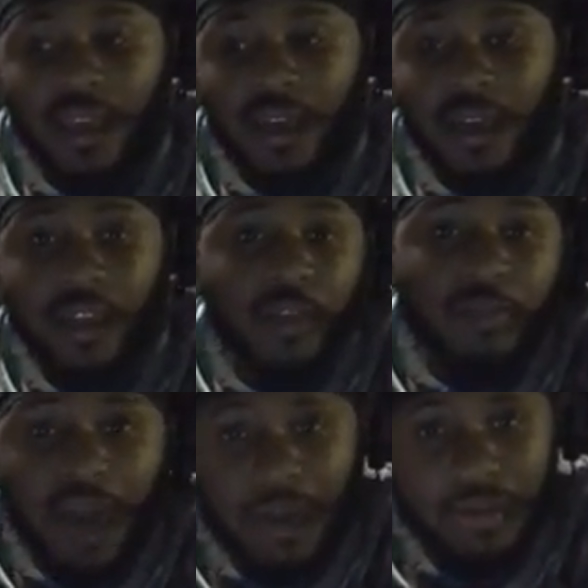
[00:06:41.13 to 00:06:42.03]
then you
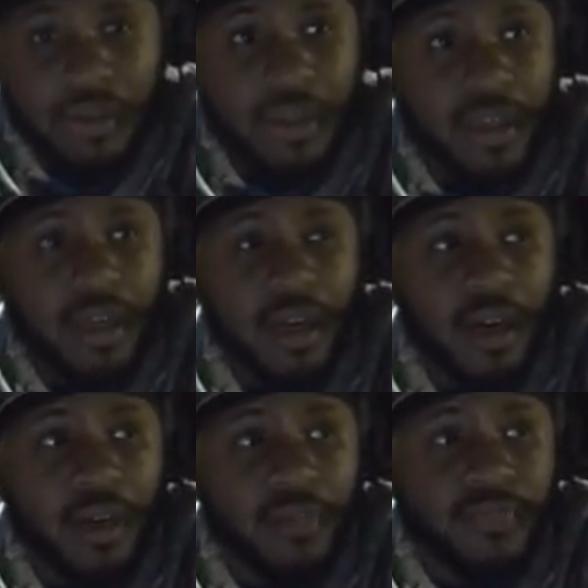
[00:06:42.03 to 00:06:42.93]
bounce.
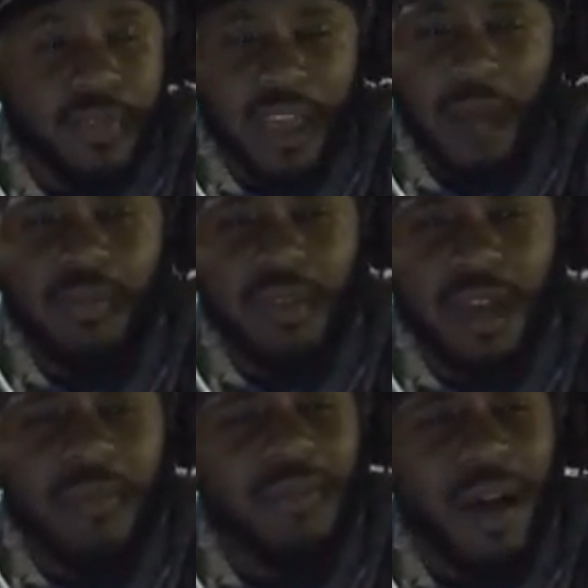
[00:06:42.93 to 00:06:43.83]
And
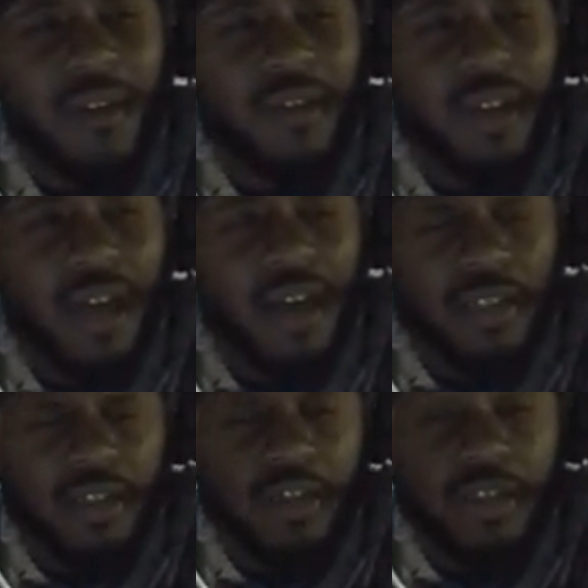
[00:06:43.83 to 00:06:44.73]
I'll
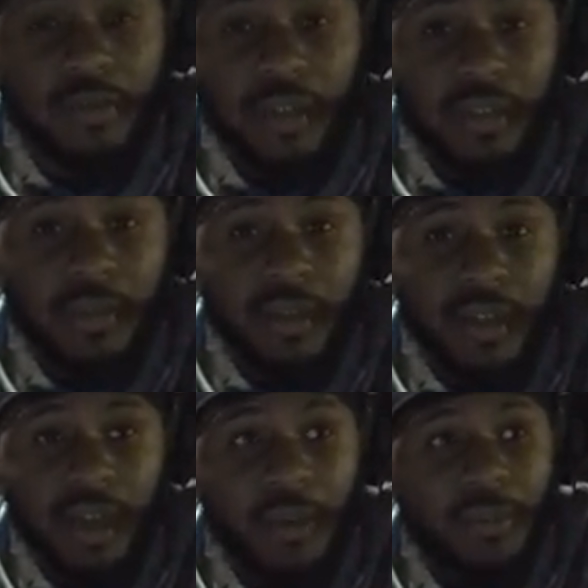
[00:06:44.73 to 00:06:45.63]
show you some other
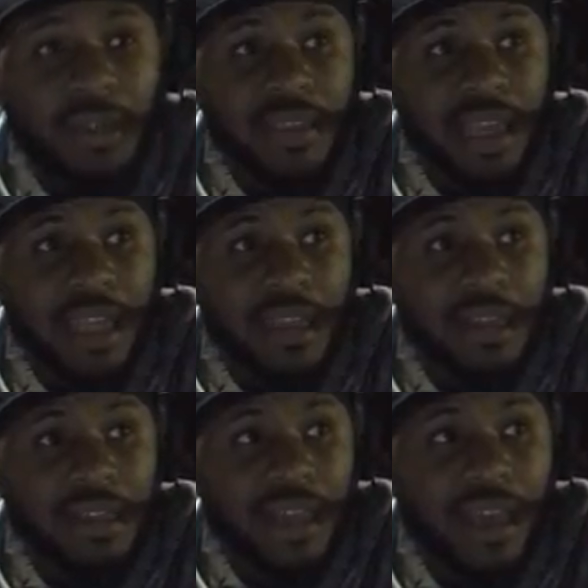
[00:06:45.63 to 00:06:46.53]
companies that I looked
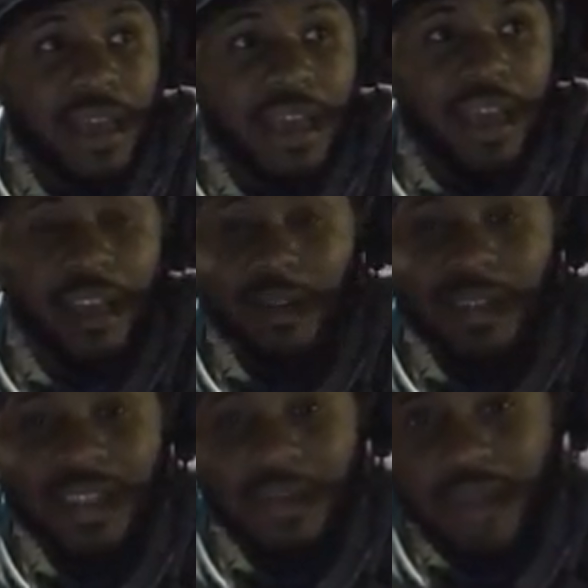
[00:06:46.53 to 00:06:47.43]
at and their
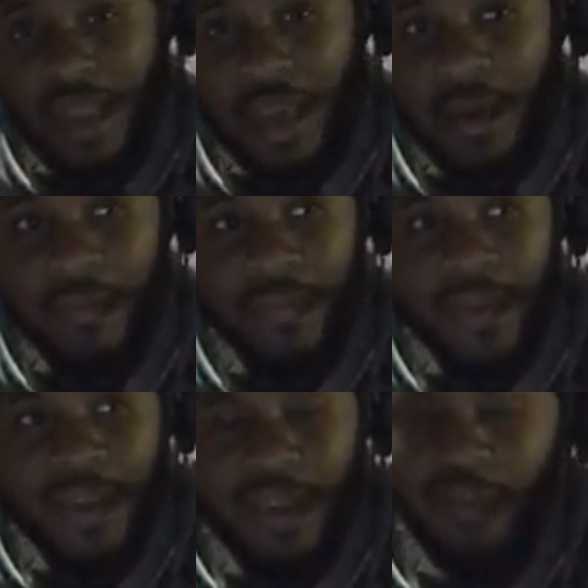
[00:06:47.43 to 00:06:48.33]
CPM.
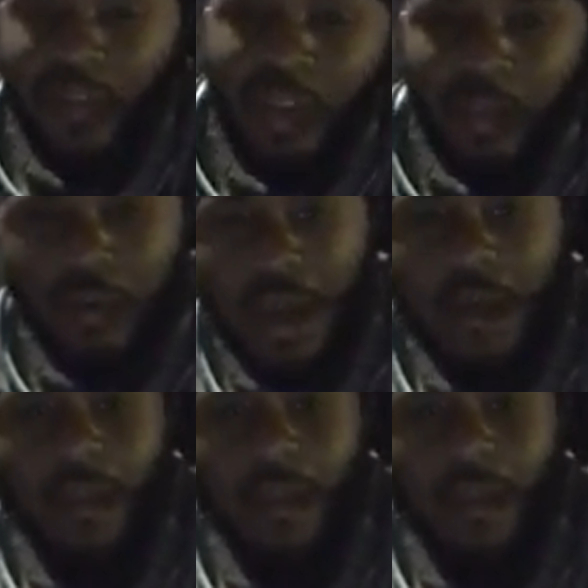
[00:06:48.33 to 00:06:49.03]
If you're thinking, oh, I